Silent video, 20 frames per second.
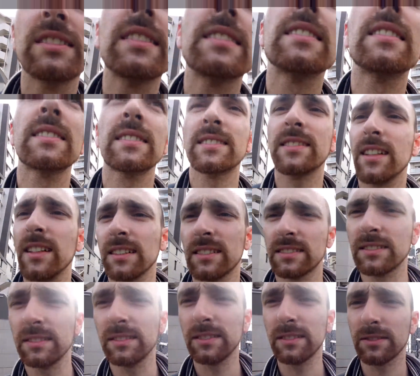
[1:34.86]
start
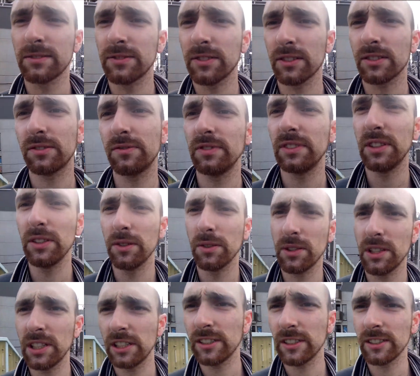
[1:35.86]
first video
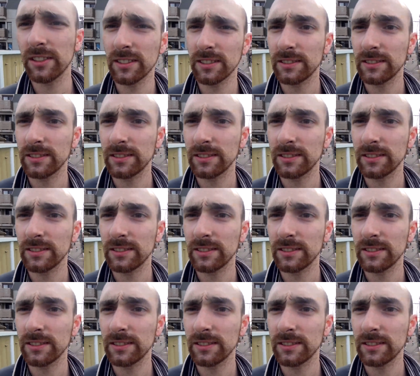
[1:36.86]
here,